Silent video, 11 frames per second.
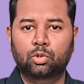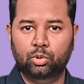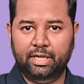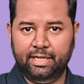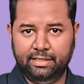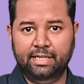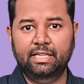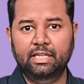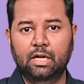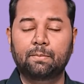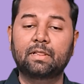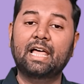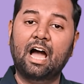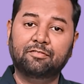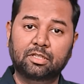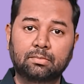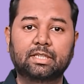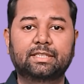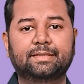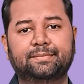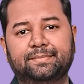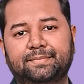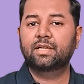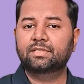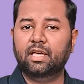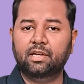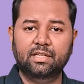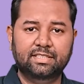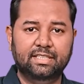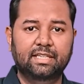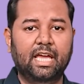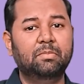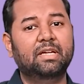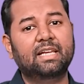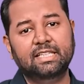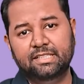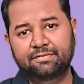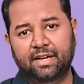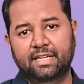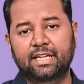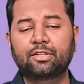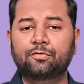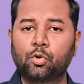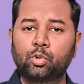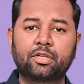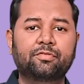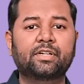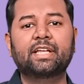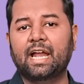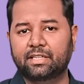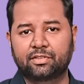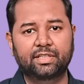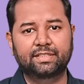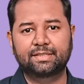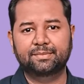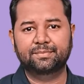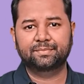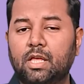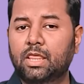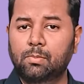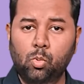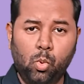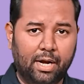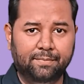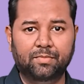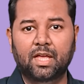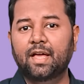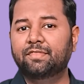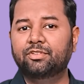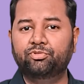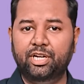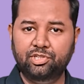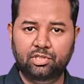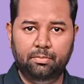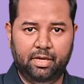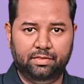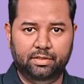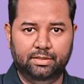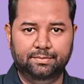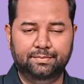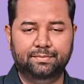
to the intending couple after birth. Surrogacy can be classified into 4 different categories. Number 1. The traditional method.